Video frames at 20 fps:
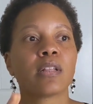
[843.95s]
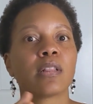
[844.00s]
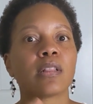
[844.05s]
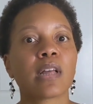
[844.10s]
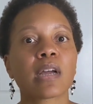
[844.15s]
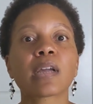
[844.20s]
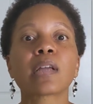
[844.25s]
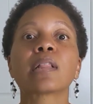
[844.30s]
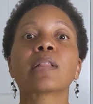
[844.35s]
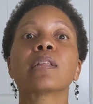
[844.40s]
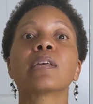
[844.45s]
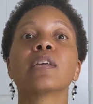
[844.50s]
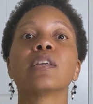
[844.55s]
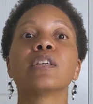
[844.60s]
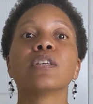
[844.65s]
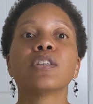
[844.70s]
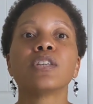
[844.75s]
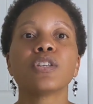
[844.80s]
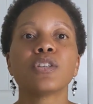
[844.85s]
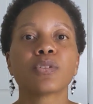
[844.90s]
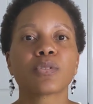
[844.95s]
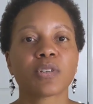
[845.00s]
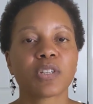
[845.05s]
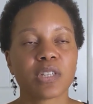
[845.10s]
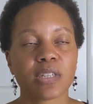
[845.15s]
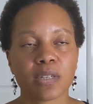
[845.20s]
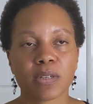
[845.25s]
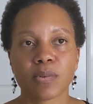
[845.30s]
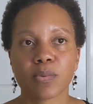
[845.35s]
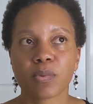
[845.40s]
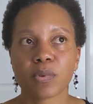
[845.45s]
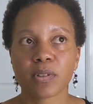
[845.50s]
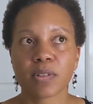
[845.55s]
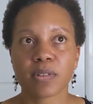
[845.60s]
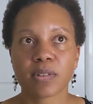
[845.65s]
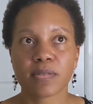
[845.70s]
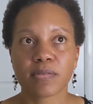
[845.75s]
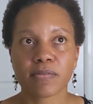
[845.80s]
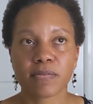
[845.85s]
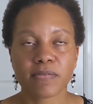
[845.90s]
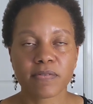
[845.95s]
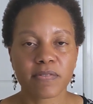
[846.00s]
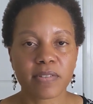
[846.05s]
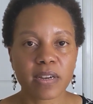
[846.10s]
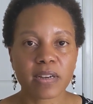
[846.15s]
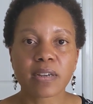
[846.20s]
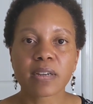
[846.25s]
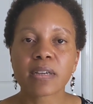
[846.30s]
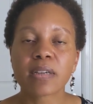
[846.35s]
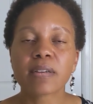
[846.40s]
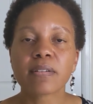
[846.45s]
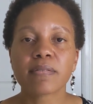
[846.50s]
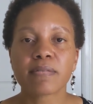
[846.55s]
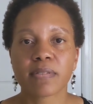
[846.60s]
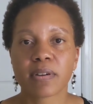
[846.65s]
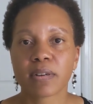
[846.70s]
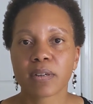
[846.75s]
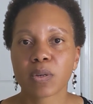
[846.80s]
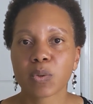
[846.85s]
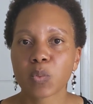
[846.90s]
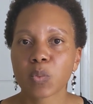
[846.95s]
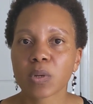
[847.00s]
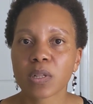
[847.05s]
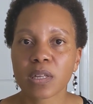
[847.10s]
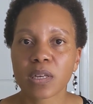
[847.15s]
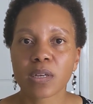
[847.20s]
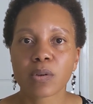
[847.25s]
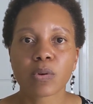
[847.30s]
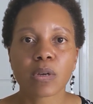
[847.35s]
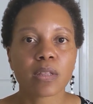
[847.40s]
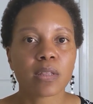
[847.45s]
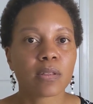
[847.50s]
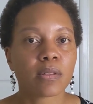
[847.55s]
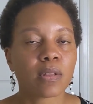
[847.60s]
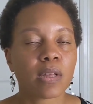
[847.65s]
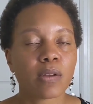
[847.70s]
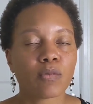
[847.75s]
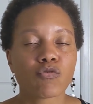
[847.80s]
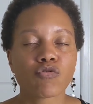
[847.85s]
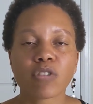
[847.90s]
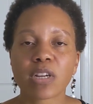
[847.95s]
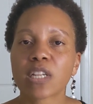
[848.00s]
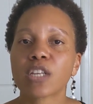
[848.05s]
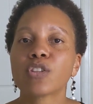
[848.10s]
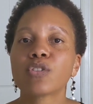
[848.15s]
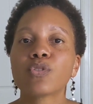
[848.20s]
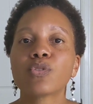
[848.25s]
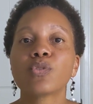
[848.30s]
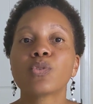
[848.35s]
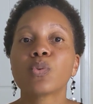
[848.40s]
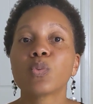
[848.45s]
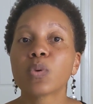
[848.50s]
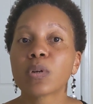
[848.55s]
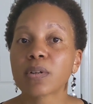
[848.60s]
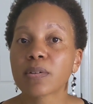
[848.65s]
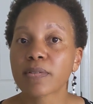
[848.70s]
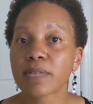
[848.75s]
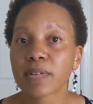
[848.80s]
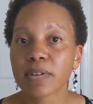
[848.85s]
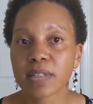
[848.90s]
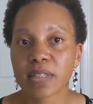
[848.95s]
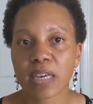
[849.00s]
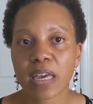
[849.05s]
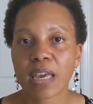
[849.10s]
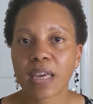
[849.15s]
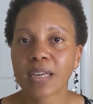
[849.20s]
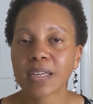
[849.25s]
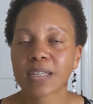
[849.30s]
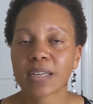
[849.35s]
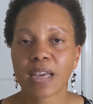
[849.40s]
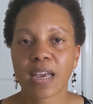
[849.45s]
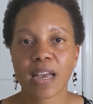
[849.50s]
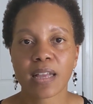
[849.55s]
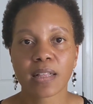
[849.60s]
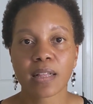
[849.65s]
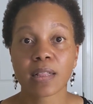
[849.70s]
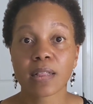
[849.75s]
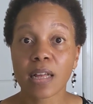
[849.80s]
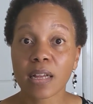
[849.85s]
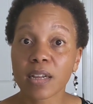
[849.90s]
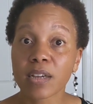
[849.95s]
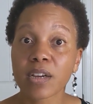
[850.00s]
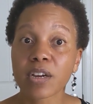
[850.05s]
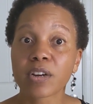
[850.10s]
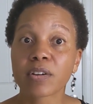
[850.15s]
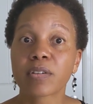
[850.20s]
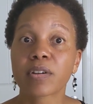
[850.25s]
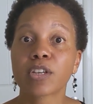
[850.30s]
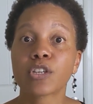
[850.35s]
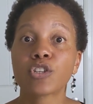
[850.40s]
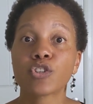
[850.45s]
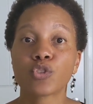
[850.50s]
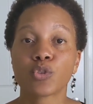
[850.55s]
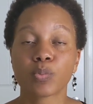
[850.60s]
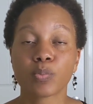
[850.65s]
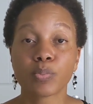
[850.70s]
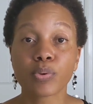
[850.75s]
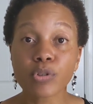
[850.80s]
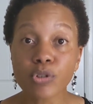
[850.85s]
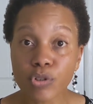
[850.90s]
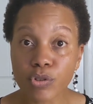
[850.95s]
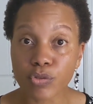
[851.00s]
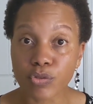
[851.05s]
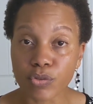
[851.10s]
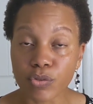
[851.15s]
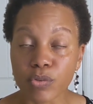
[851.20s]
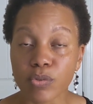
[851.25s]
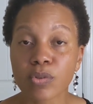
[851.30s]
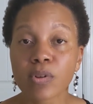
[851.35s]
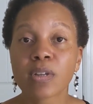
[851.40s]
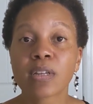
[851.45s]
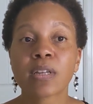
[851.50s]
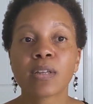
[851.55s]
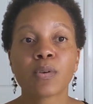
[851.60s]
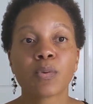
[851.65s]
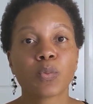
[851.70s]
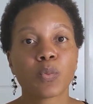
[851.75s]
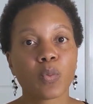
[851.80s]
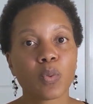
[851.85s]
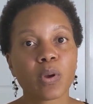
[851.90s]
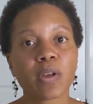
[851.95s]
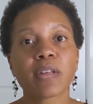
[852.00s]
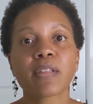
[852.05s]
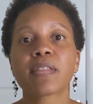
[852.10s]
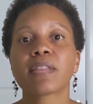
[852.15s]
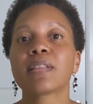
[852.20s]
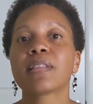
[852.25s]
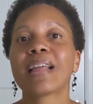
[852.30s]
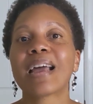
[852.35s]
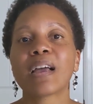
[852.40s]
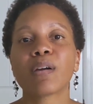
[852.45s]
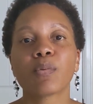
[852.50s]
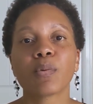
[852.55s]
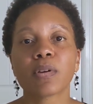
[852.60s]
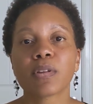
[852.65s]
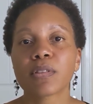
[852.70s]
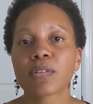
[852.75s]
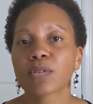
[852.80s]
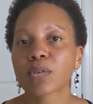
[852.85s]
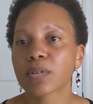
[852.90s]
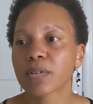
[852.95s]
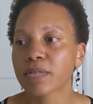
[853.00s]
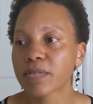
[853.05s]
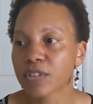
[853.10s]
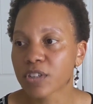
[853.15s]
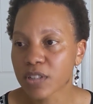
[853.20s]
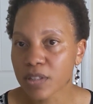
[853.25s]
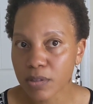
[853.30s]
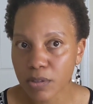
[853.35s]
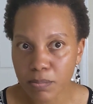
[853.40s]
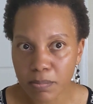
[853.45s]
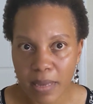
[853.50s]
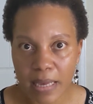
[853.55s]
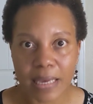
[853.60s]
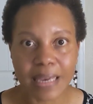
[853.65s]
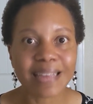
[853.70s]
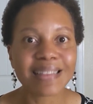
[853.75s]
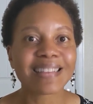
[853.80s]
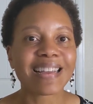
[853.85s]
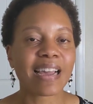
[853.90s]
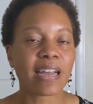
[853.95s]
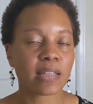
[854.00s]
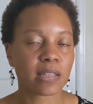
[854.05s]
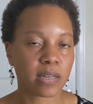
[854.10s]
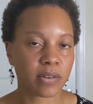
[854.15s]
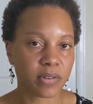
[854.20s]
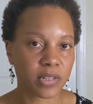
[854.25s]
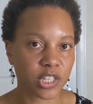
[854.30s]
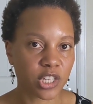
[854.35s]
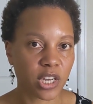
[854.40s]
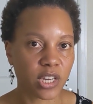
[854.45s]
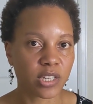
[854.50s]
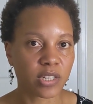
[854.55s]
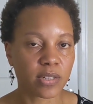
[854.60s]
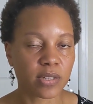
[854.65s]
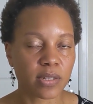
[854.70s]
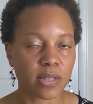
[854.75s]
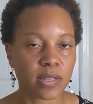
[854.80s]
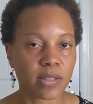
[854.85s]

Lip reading: Luckily, you know, she was very, very willing and ready to do whatever it takes. She had a lot of courage to push through with sort of just making dietary changes.